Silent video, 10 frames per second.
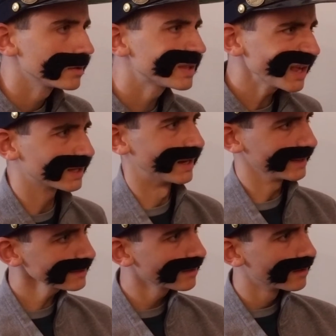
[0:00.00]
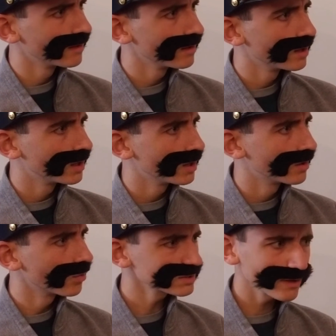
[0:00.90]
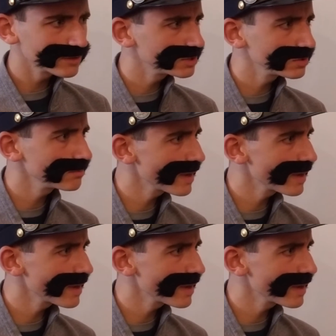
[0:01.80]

Giggling? Whatever do you